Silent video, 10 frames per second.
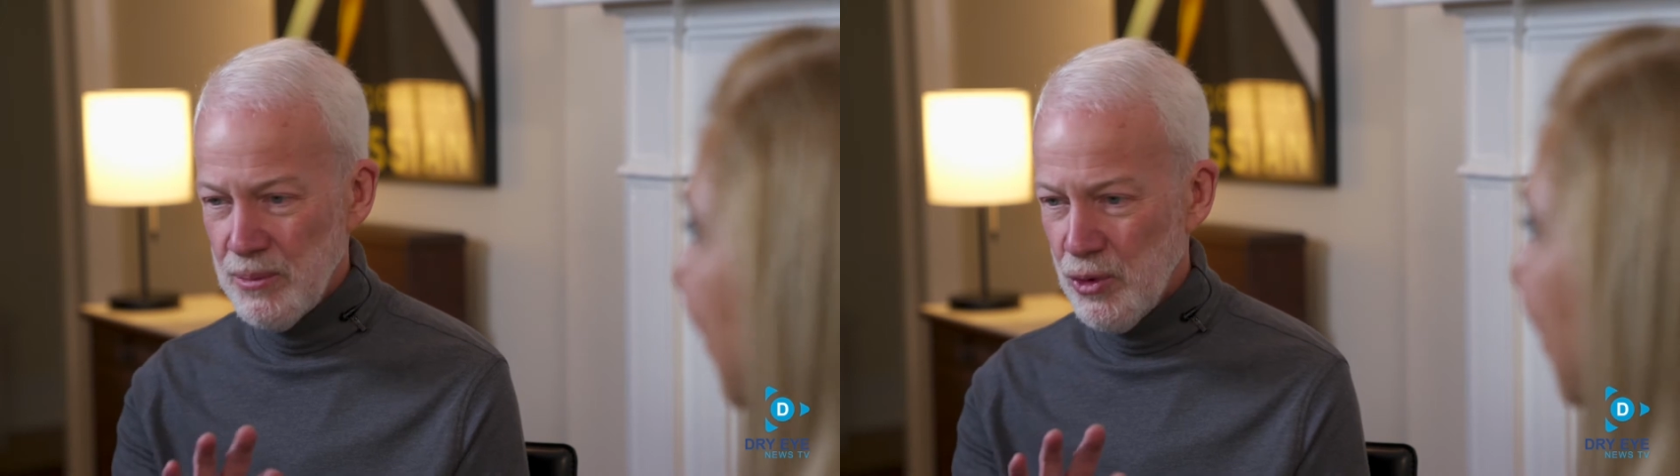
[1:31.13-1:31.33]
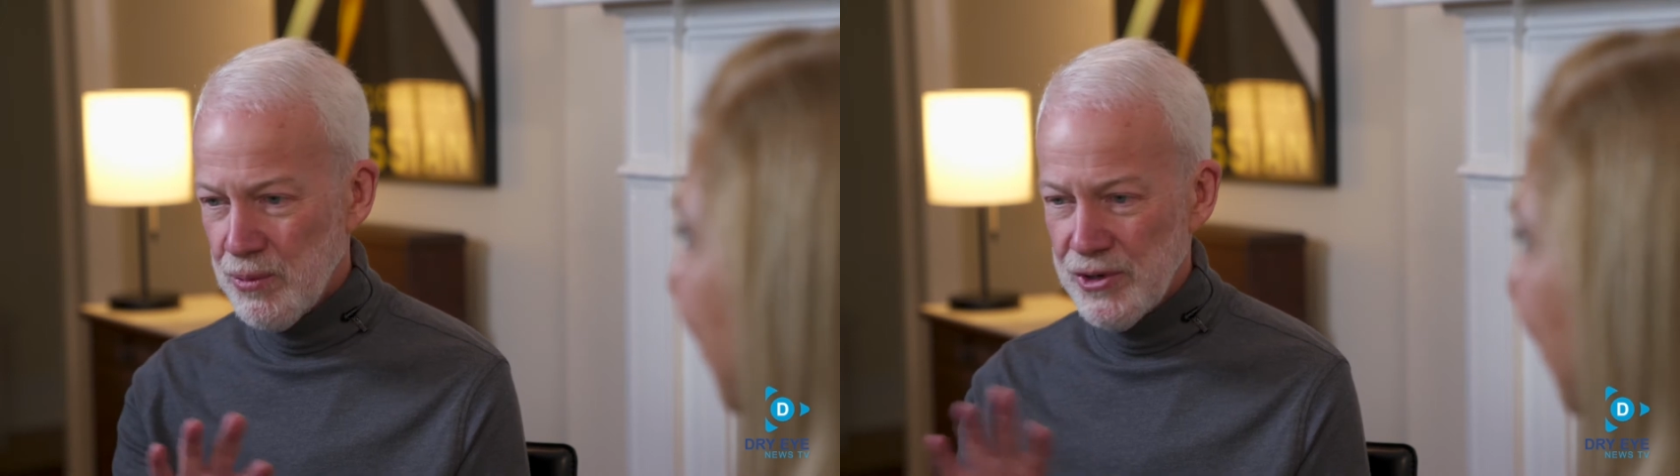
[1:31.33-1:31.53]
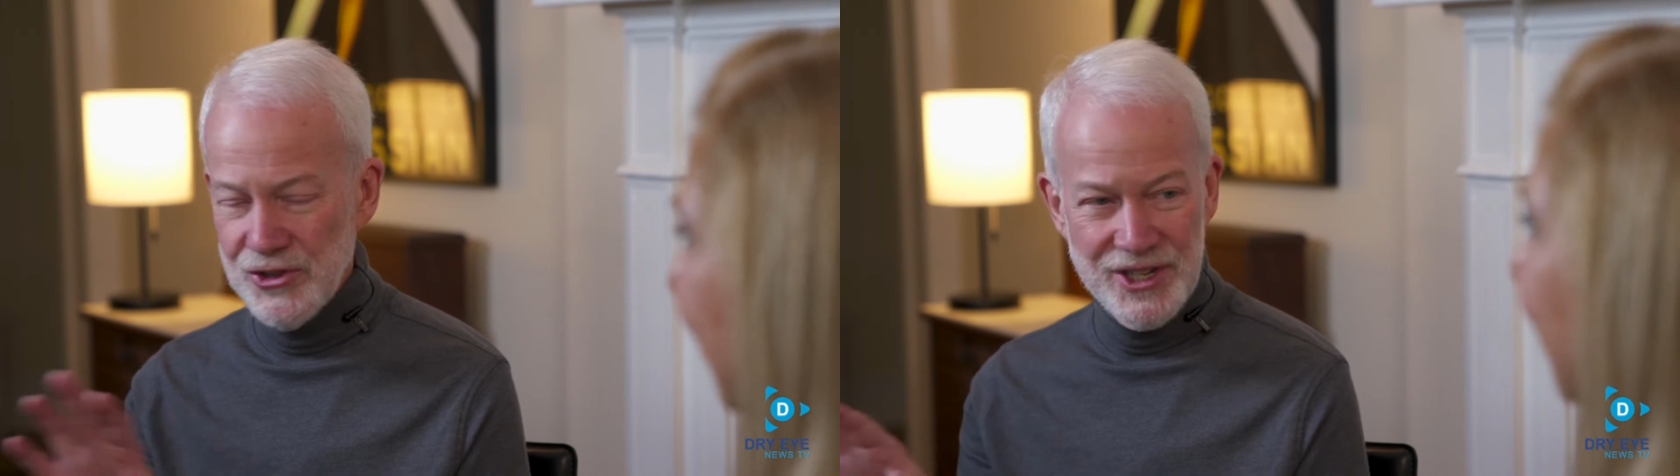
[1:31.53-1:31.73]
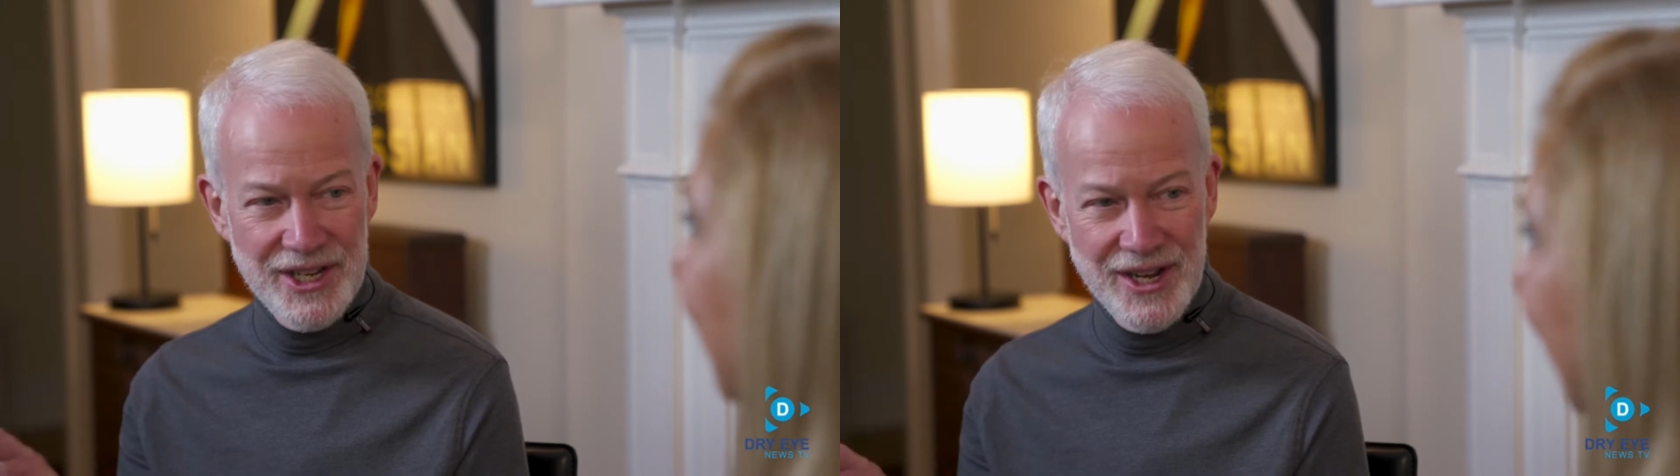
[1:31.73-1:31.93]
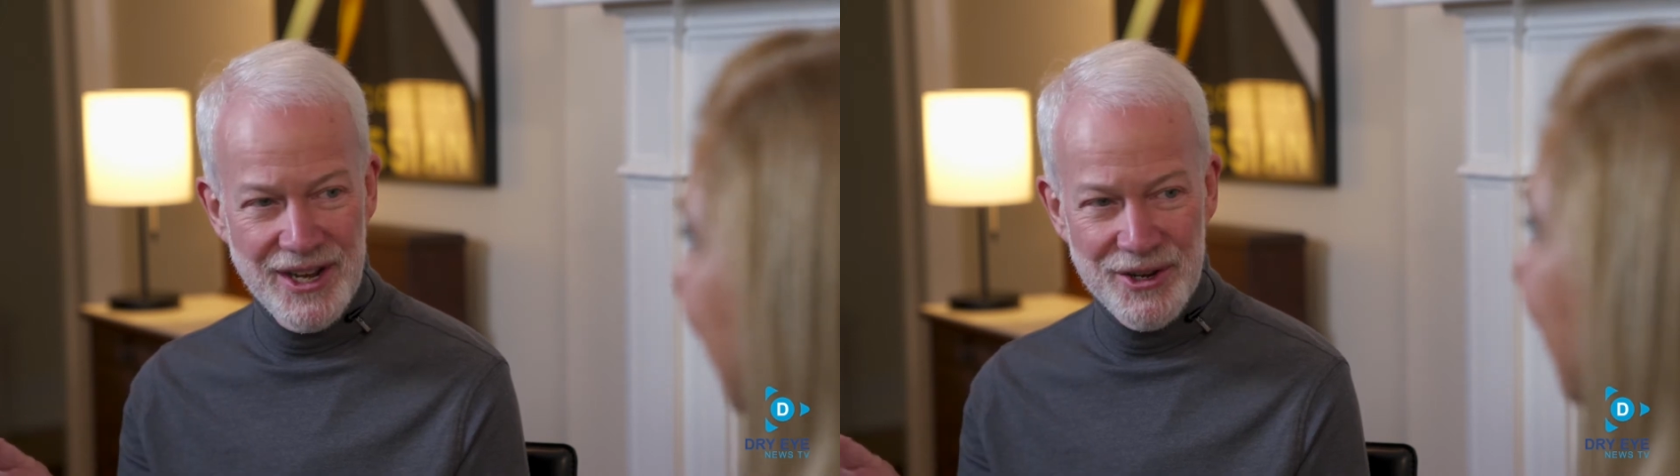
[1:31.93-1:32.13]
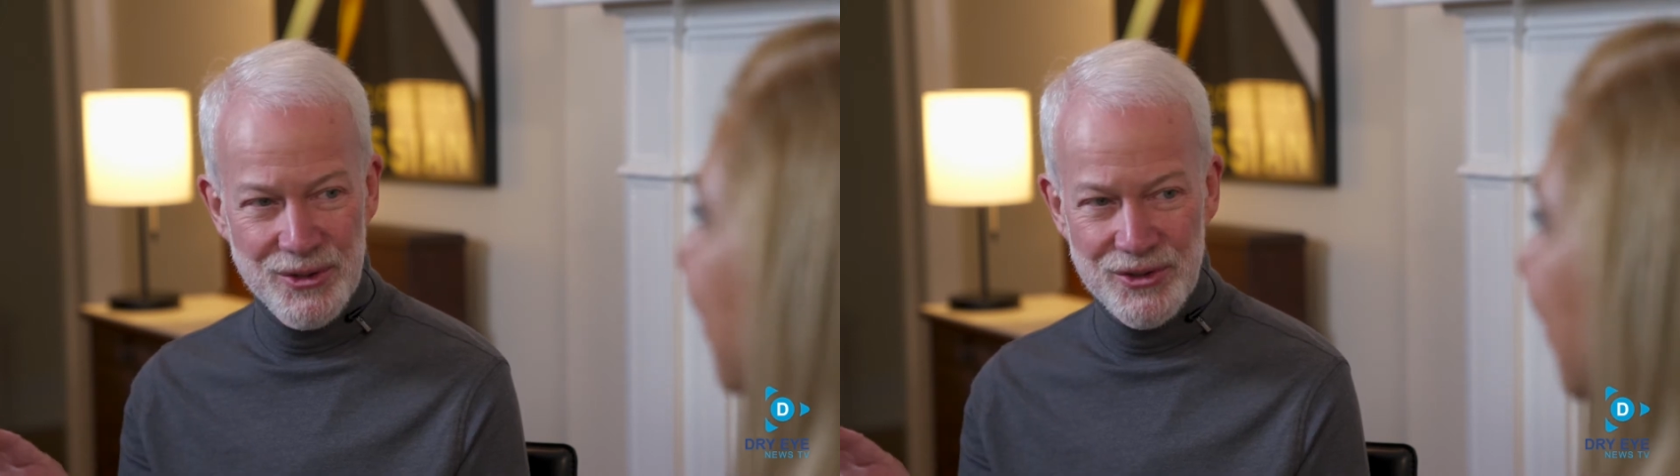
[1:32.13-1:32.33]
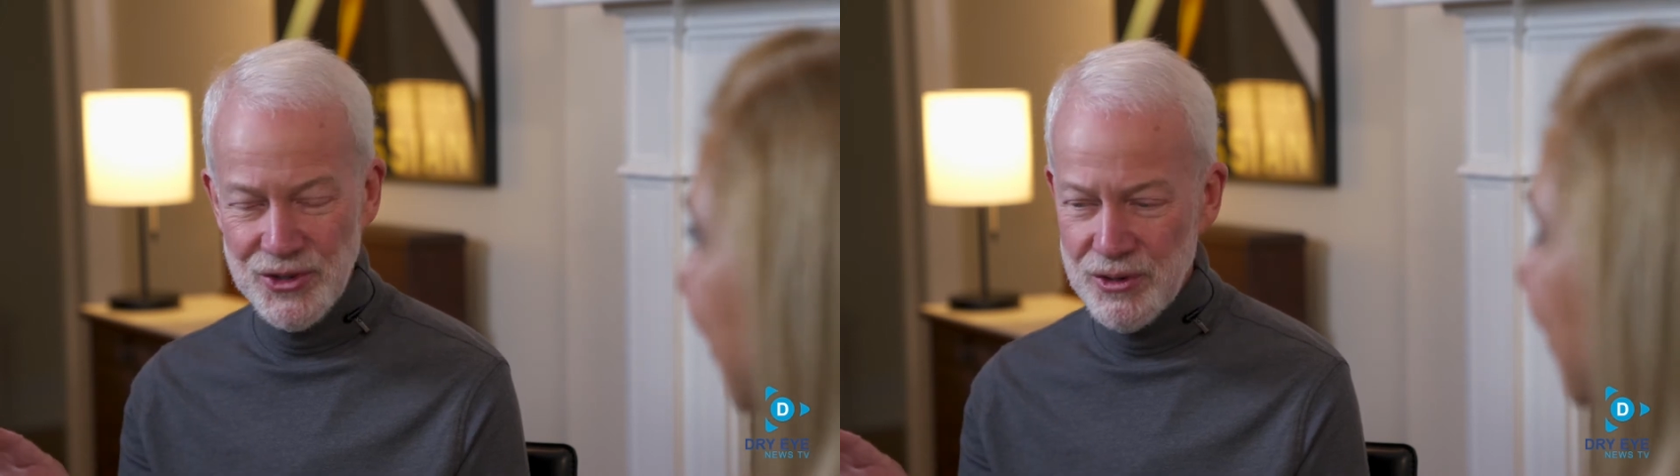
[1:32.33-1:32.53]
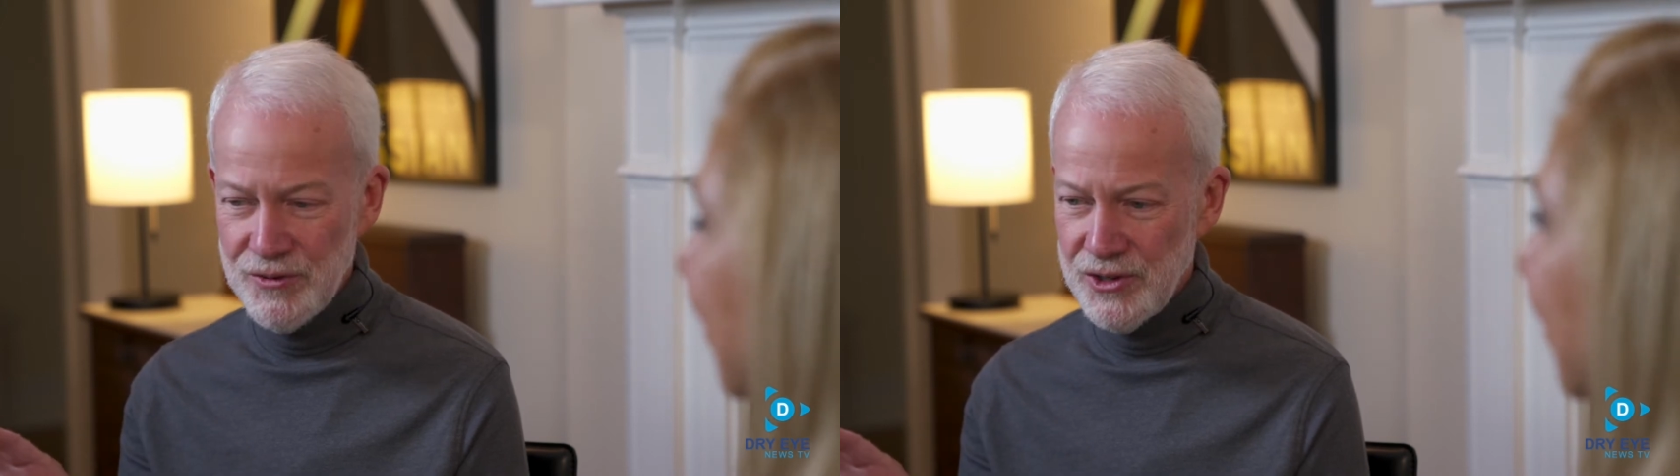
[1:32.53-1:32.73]
more pristine ocular
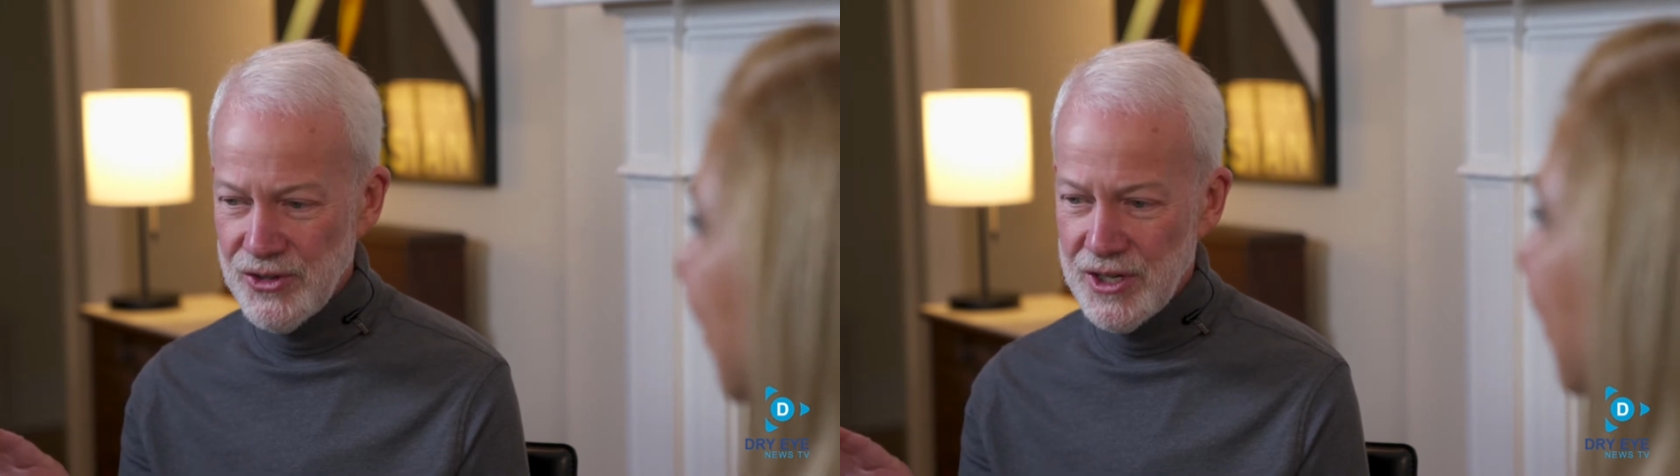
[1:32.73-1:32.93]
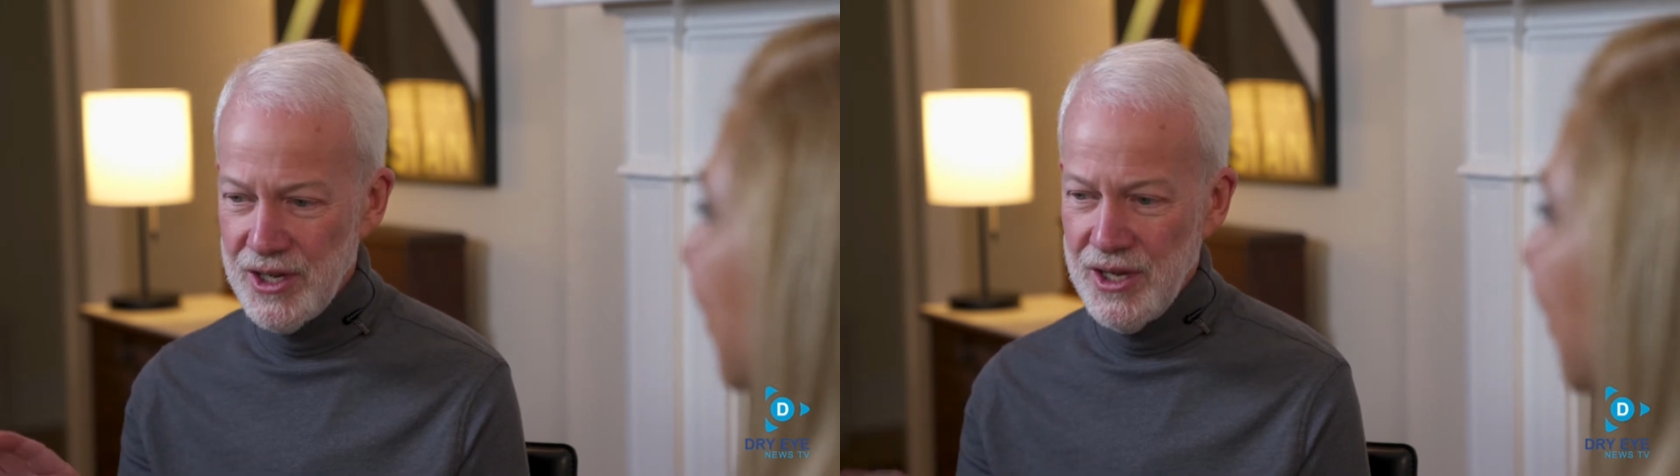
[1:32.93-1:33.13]
surface.